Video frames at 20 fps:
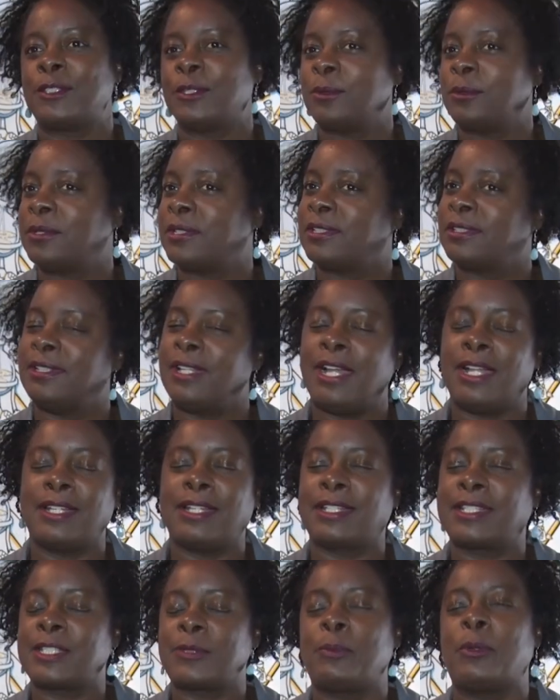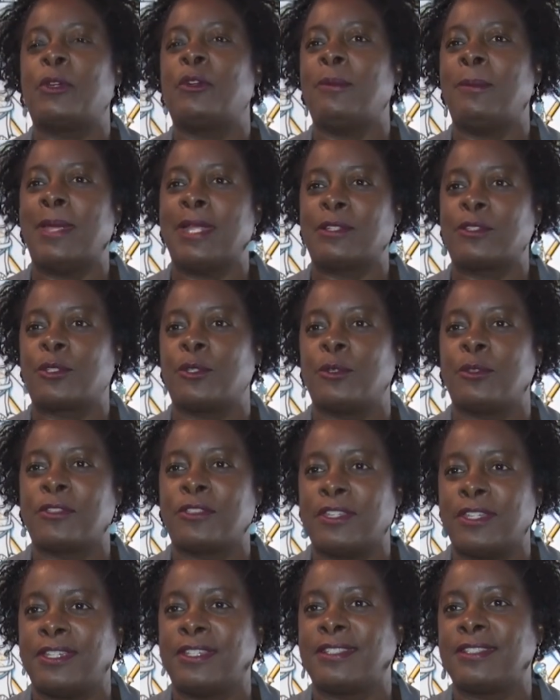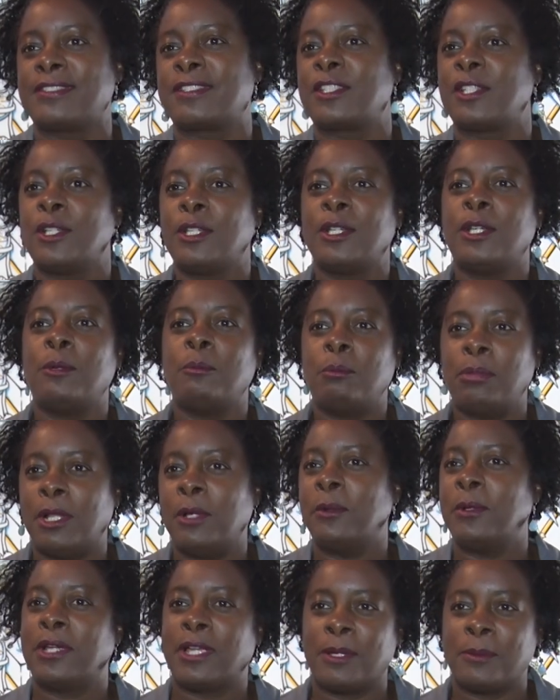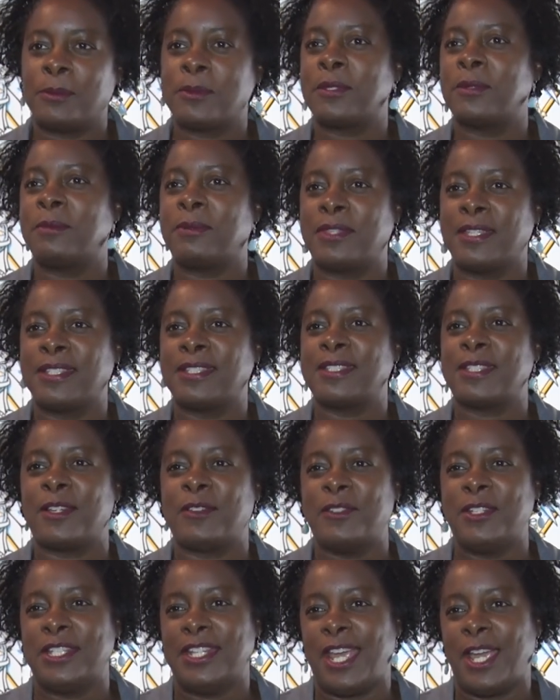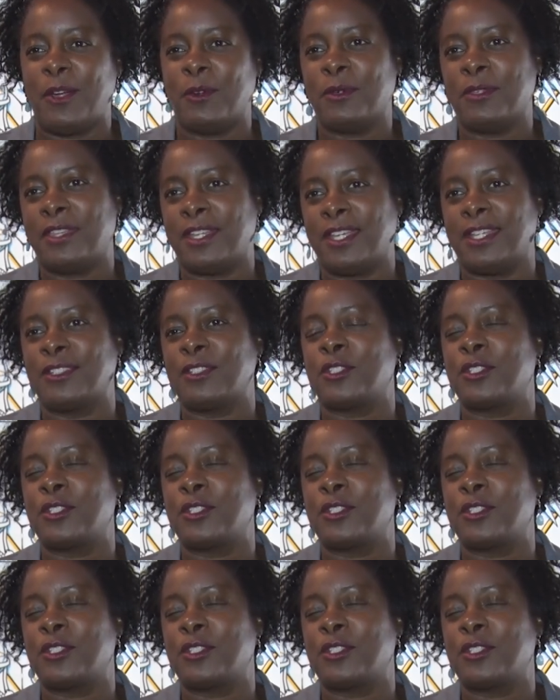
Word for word: doing a lot of experimental things, blowing up some things every now and then